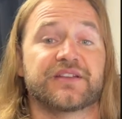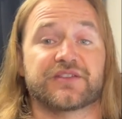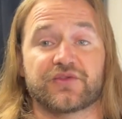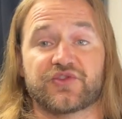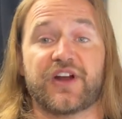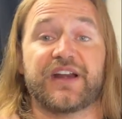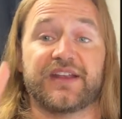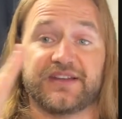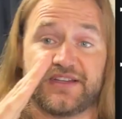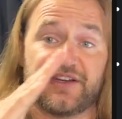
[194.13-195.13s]
So try to
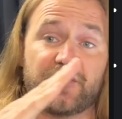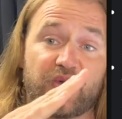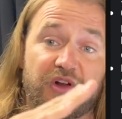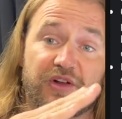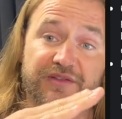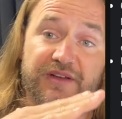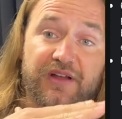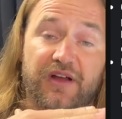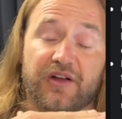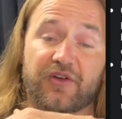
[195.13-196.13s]
continue to work on
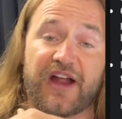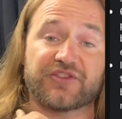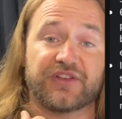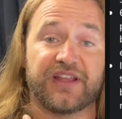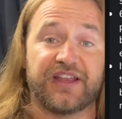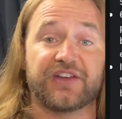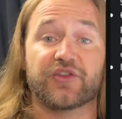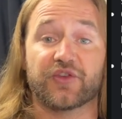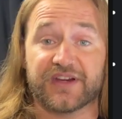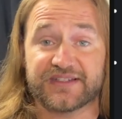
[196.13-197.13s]
gradually
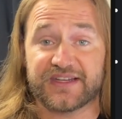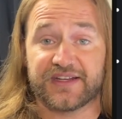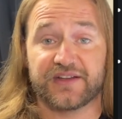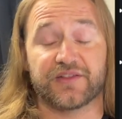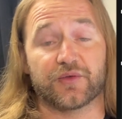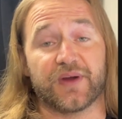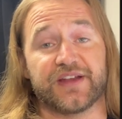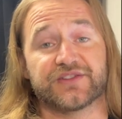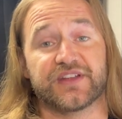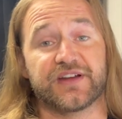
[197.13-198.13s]
increasing the
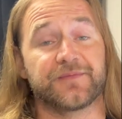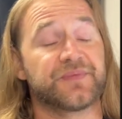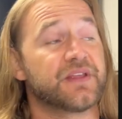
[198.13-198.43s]
range there.